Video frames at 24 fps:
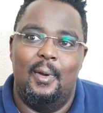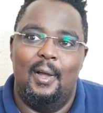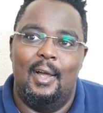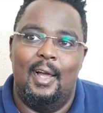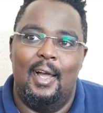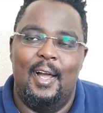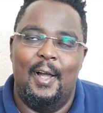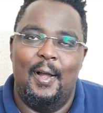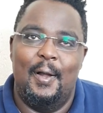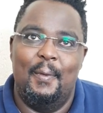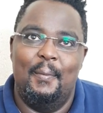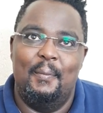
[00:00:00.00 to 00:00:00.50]

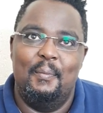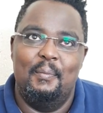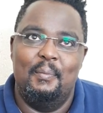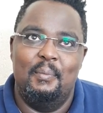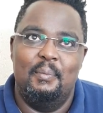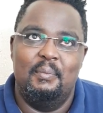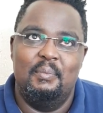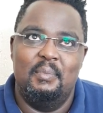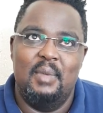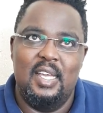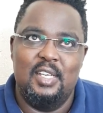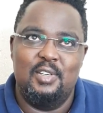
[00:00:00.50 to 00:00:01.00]

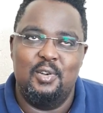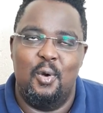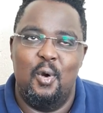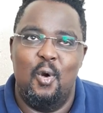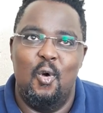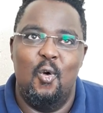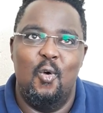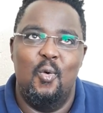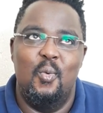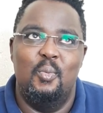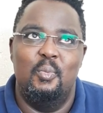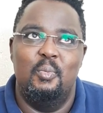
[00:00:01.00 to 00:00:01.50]
at
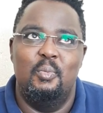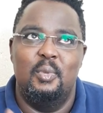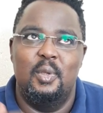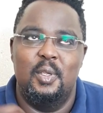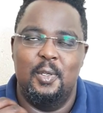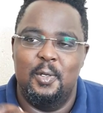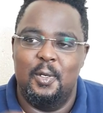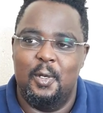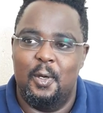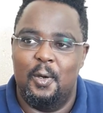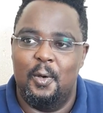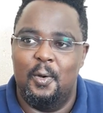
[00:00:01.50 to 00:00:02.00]

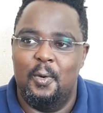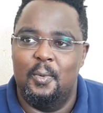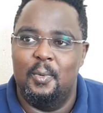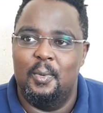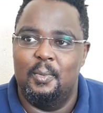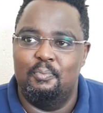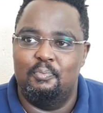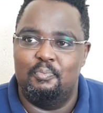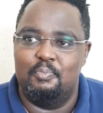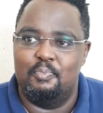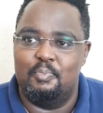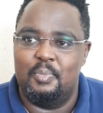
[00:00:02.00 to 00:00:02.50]
home,